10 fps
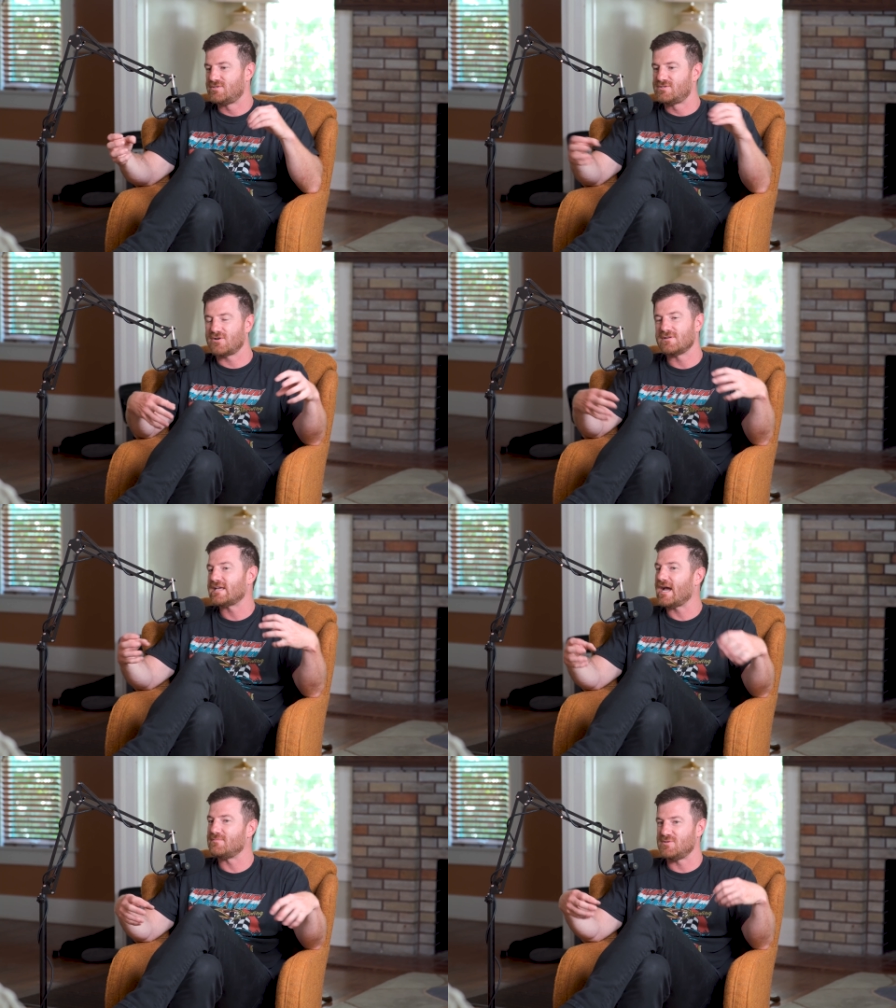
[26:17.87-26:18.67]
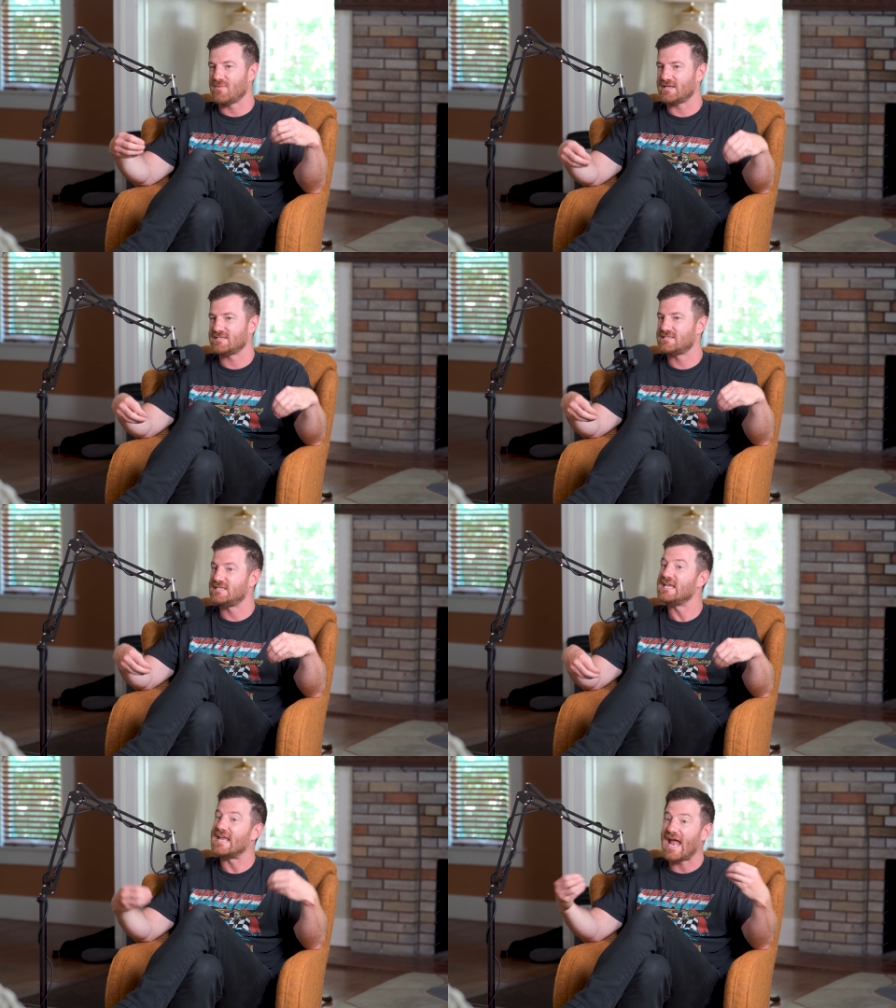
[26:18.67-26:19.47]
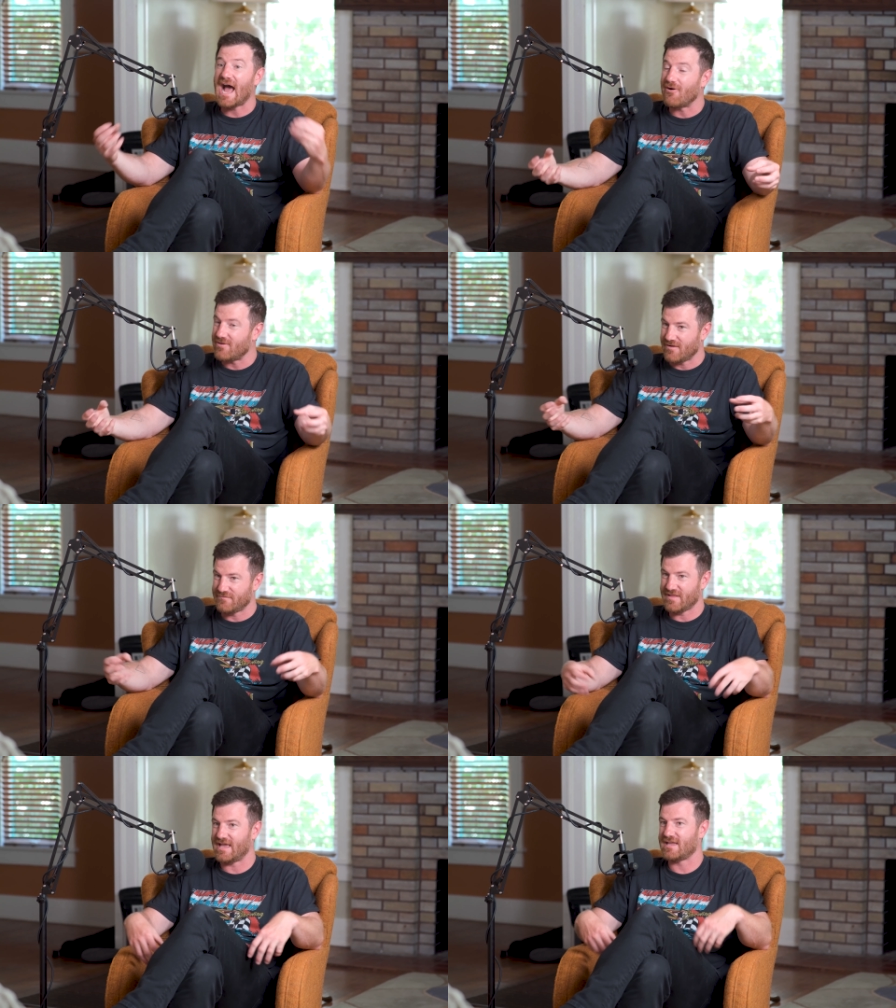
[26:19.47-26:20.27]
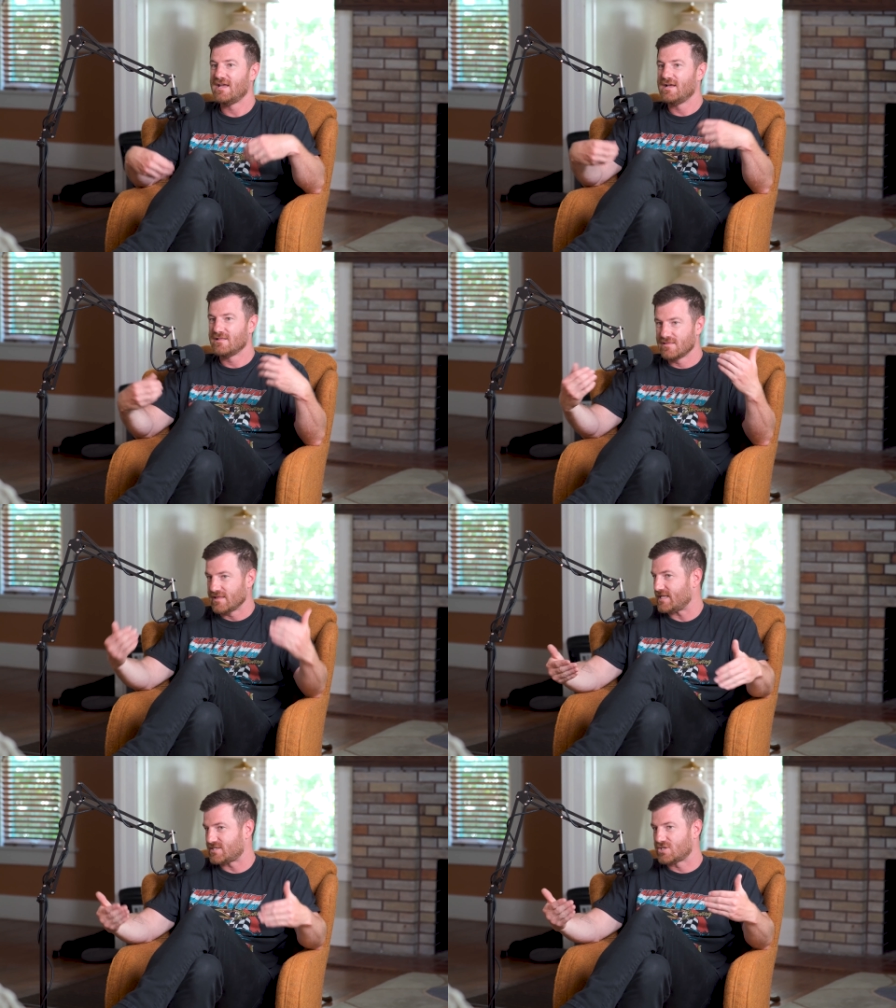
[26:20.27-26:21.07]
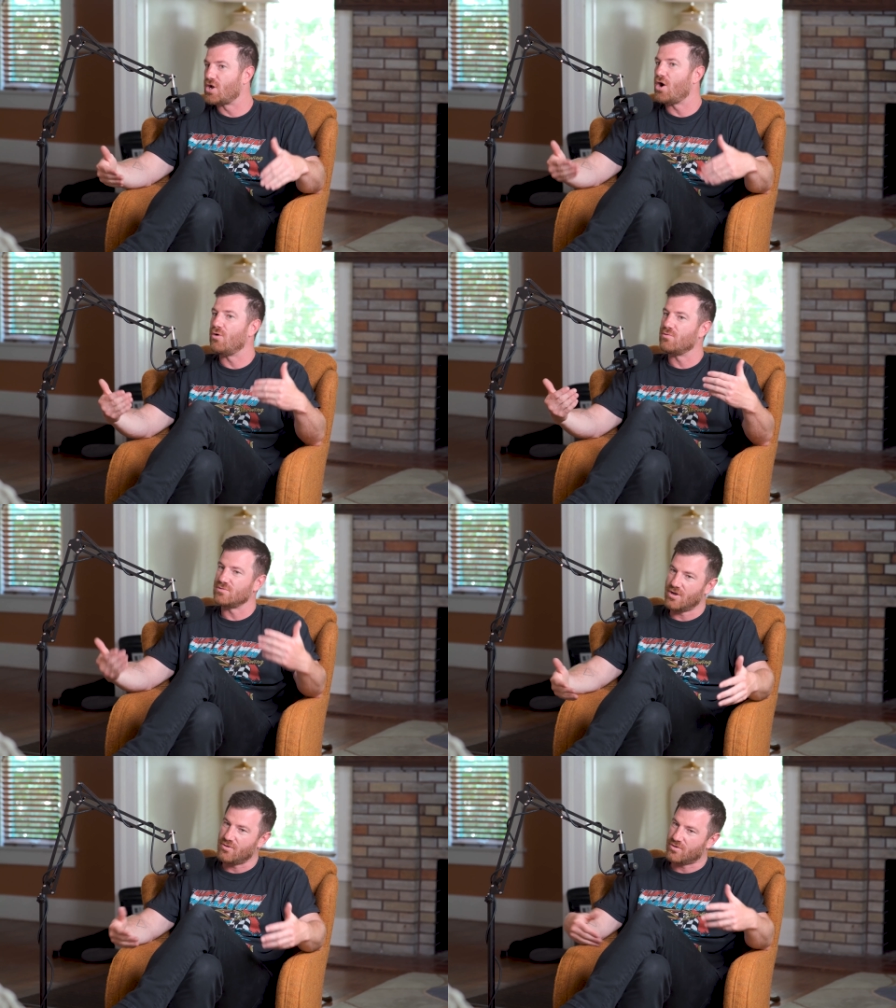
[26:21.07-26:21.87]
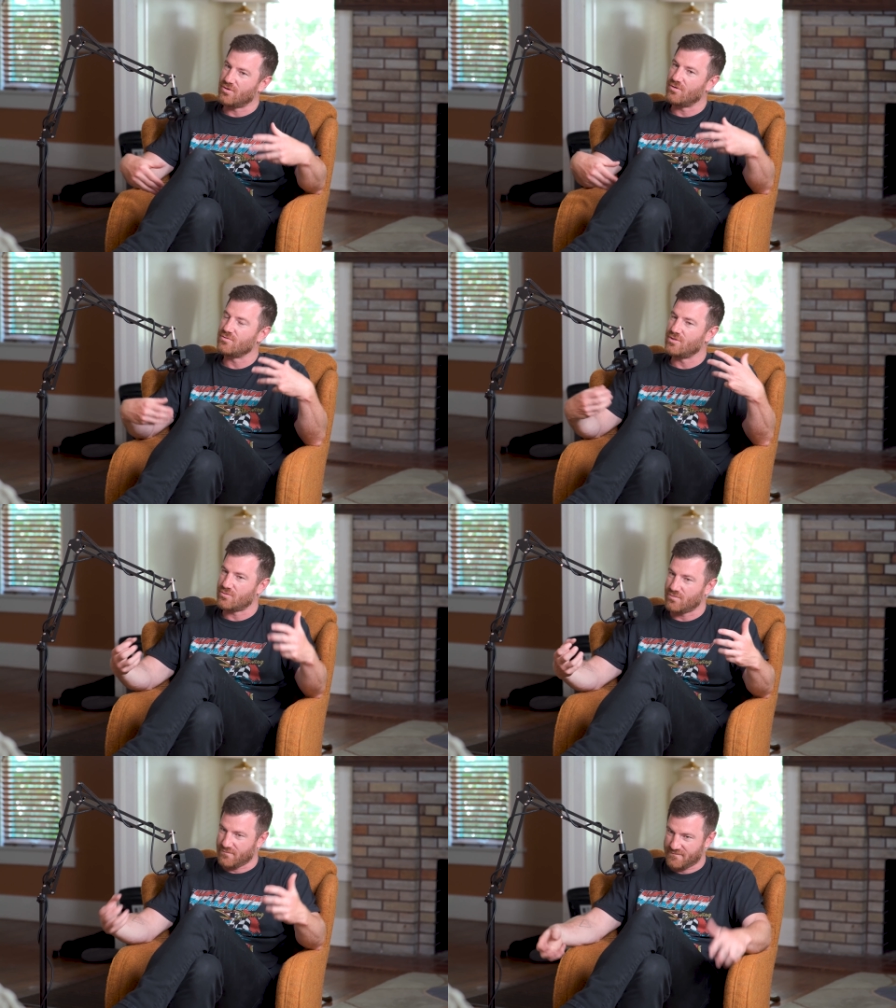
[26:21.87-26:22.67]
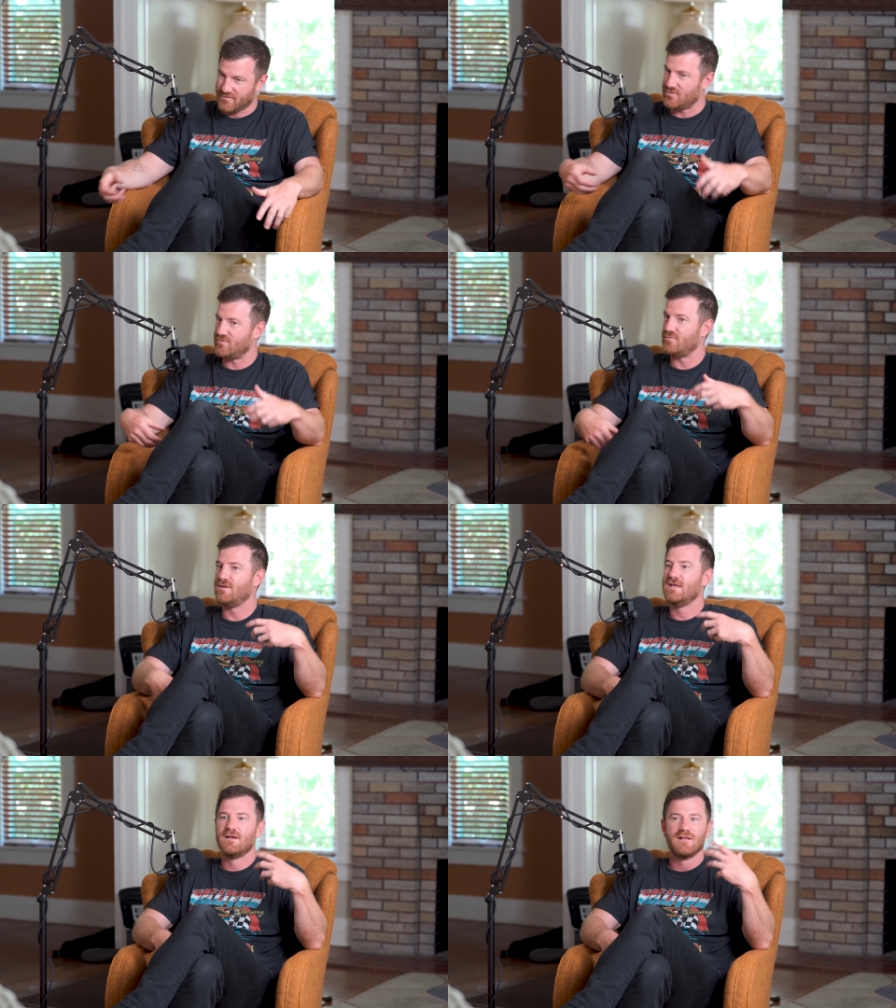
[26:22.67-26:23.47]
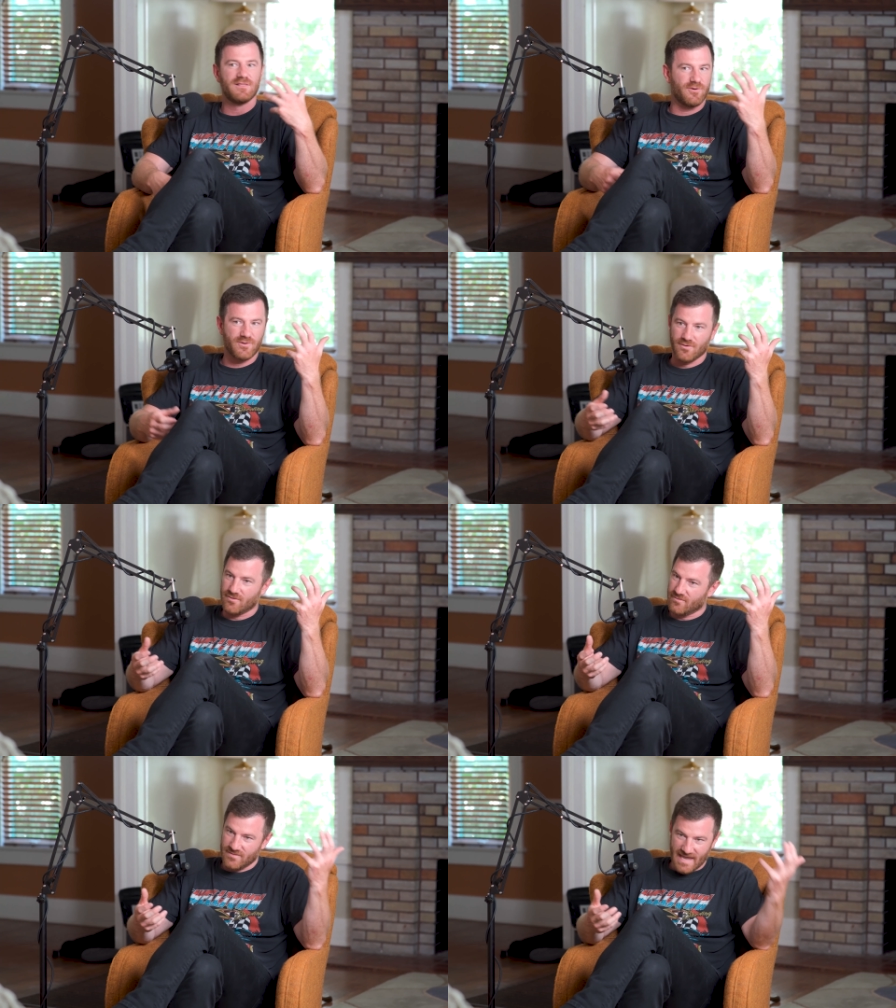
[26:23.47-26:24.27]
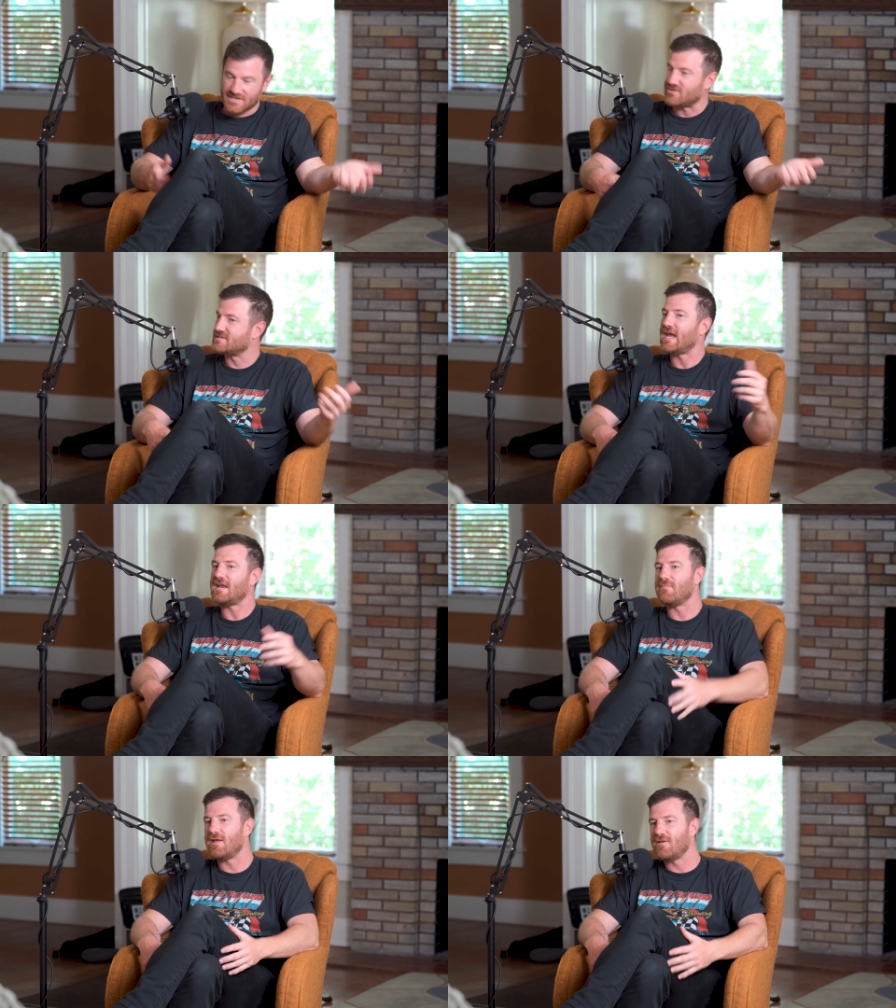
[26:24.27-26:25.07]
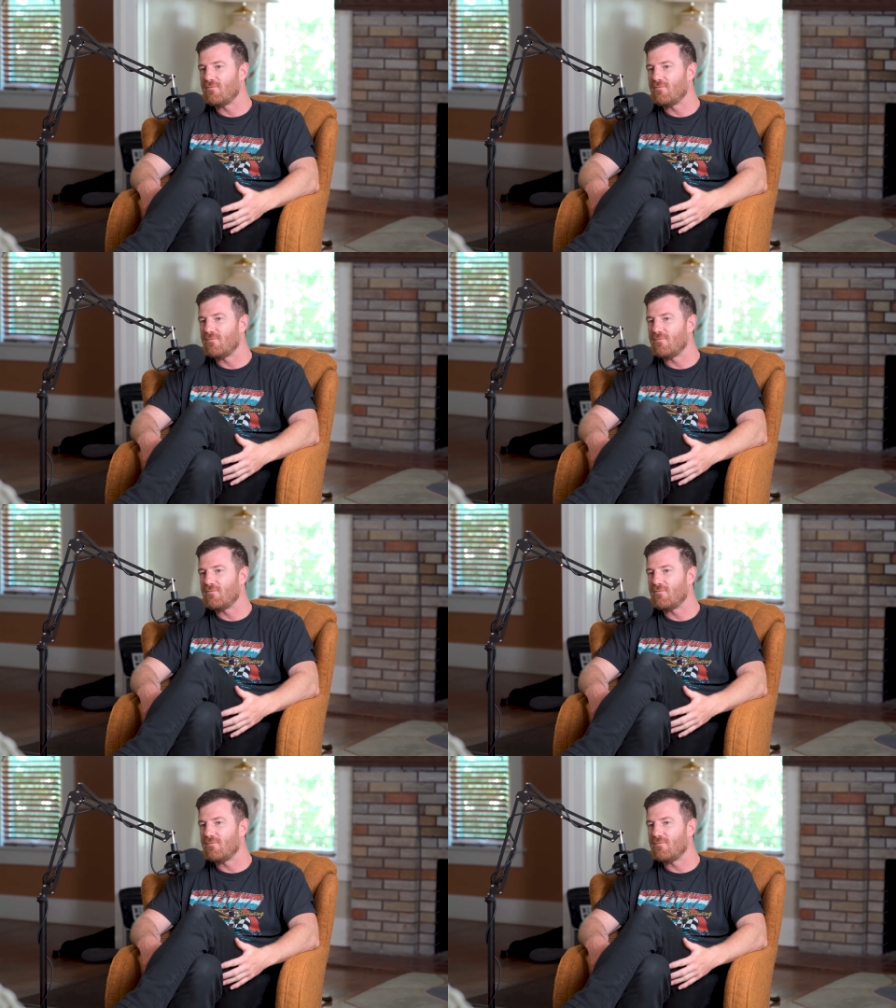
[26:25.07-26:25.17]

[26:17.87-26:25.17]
certain times you might seek it out of like let's go local, local food, local entertainment.